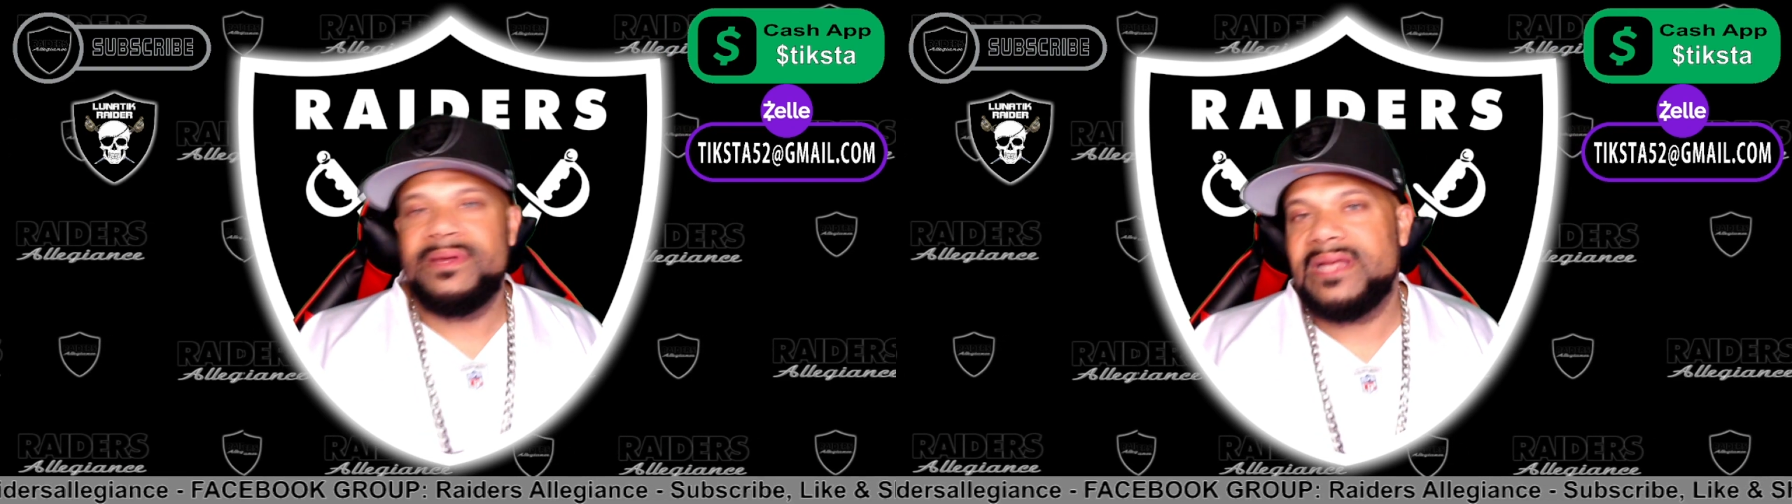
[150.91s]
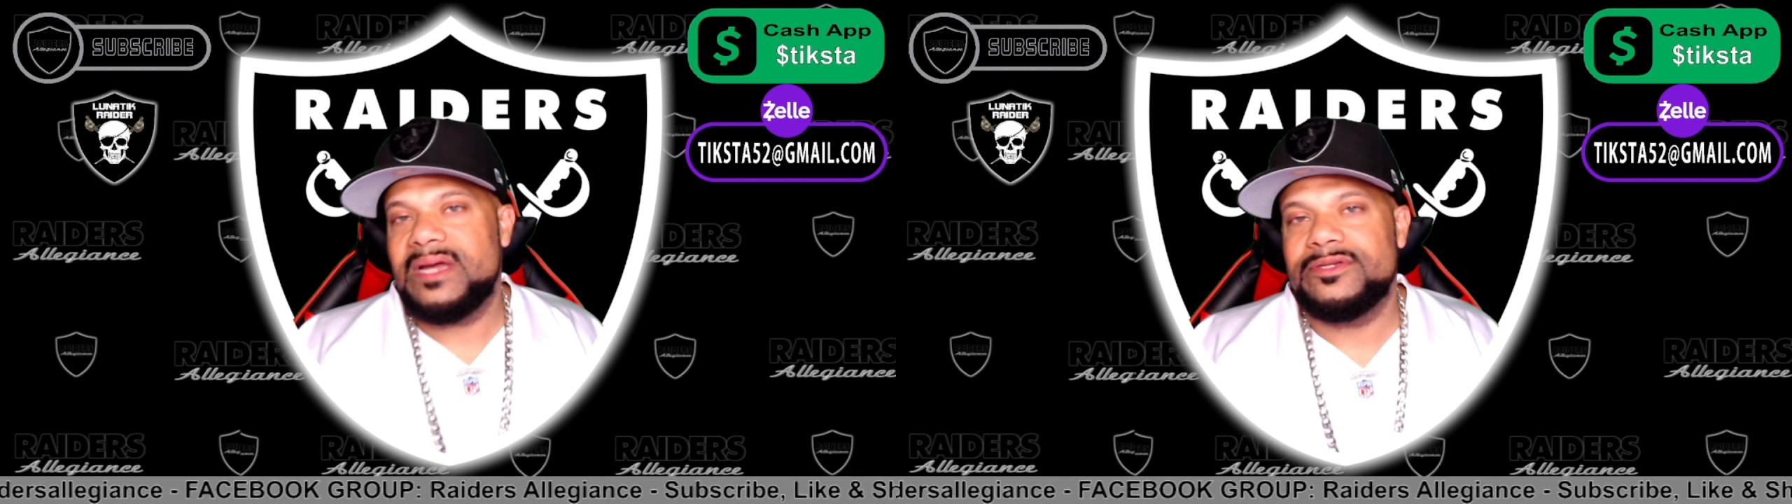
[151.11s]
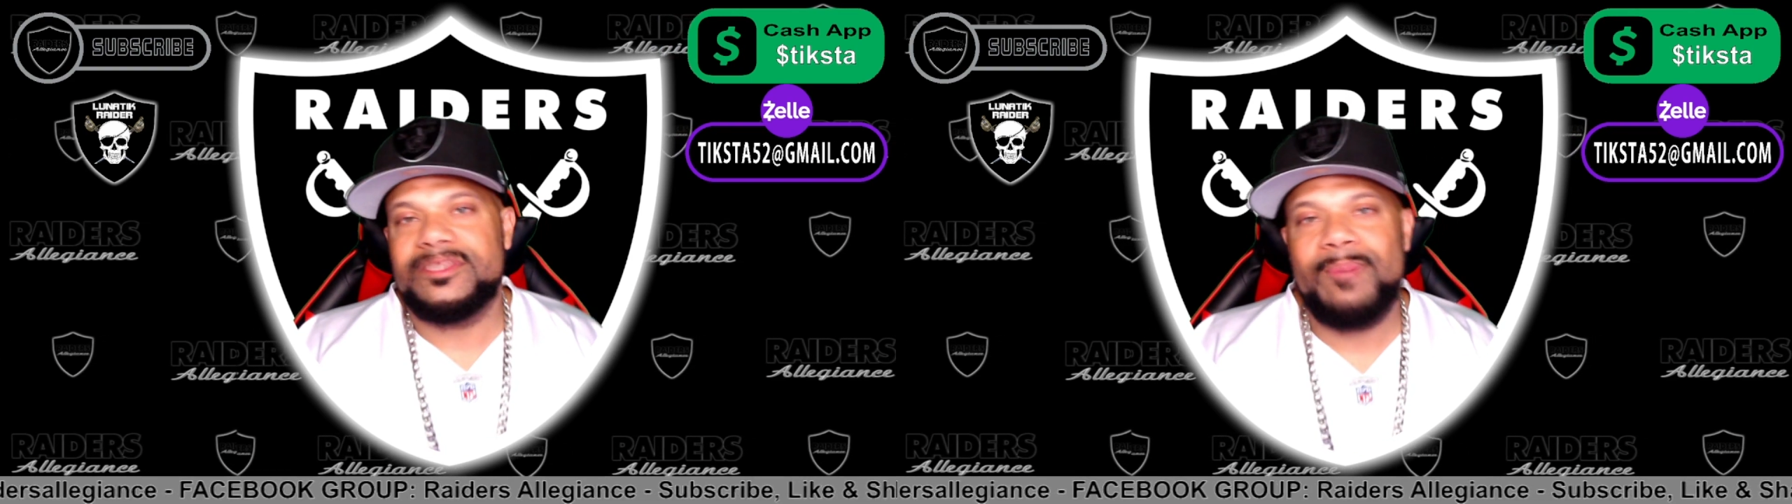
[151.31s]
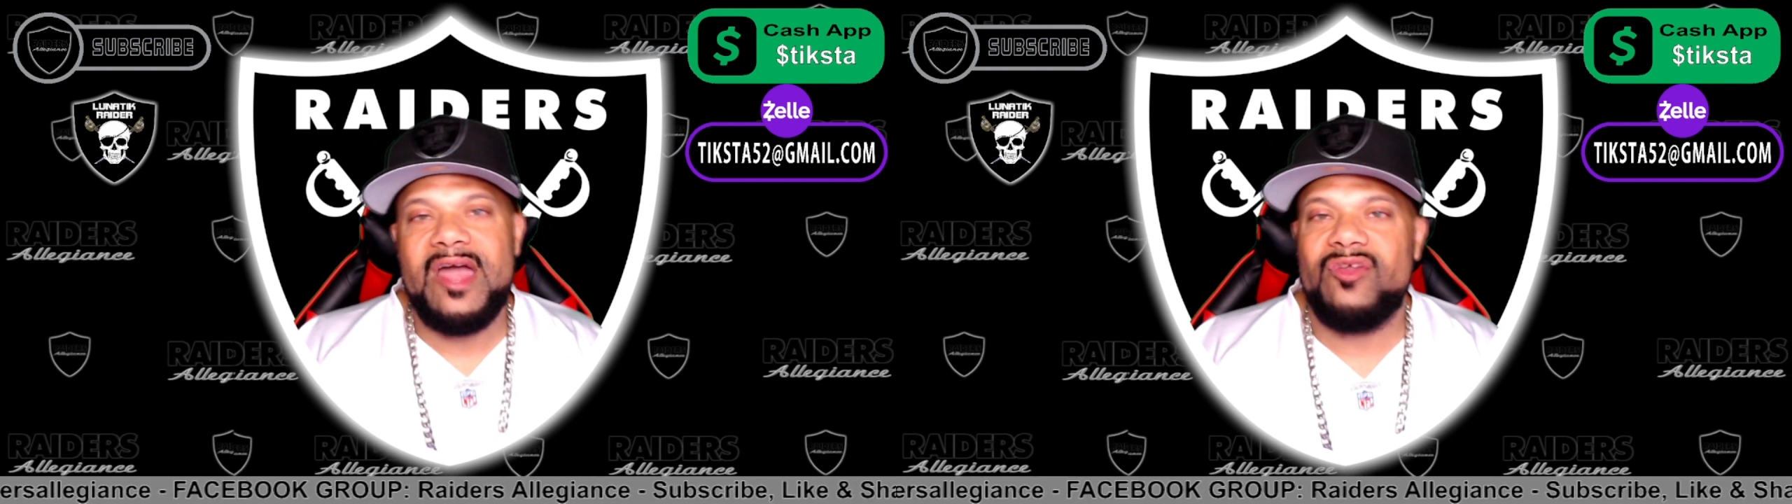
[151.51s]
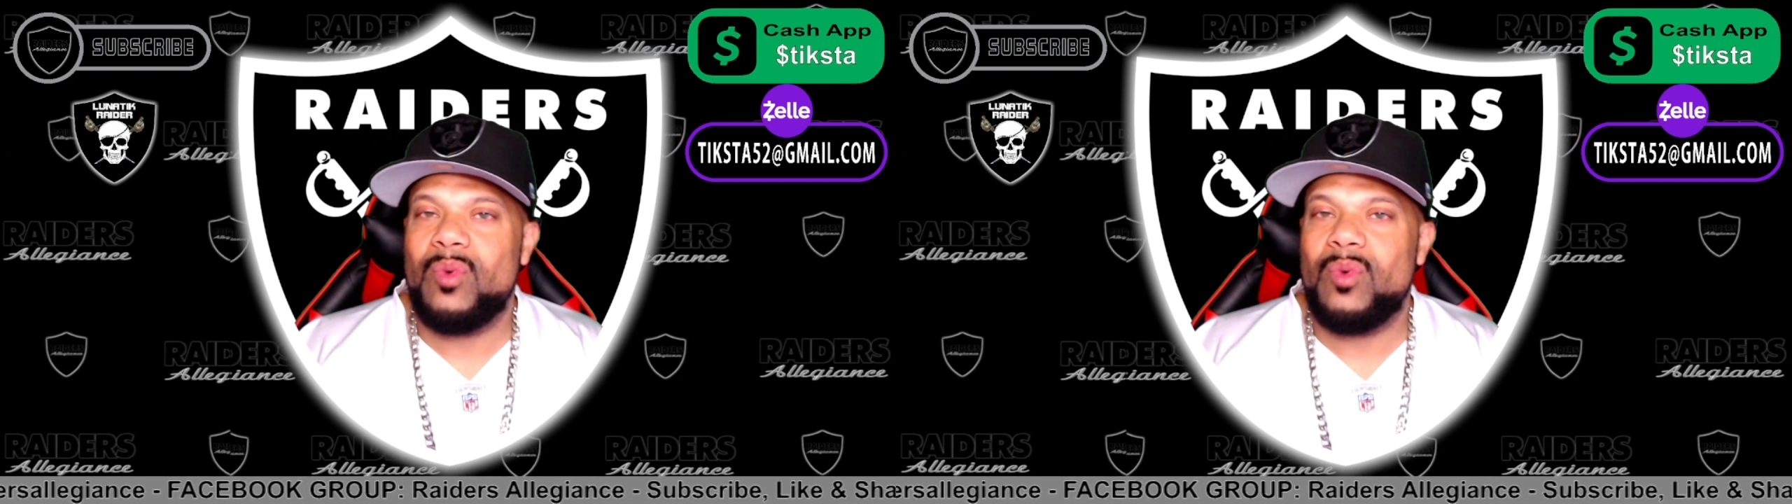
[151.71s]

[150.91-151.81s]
been down this path